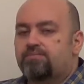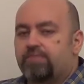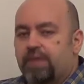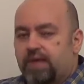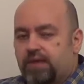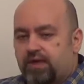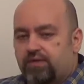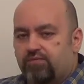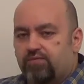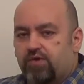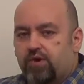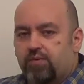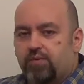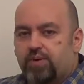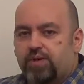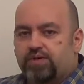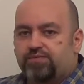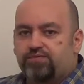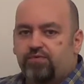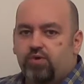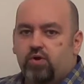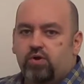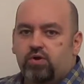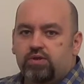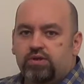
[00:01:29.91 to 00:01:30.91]
Thank you very
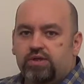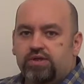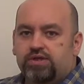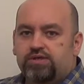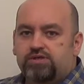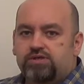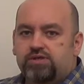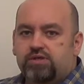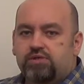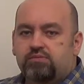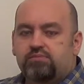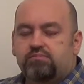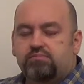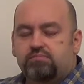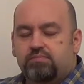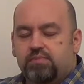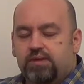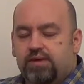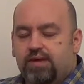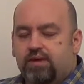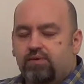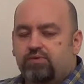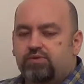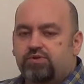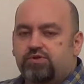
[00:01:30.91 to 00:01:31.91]
much for your attention.
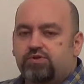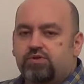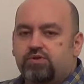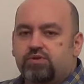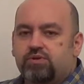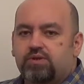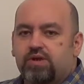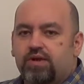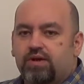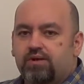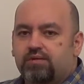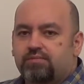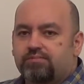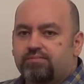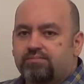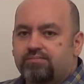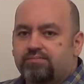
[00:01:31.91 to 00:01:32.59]
I wish you good luck.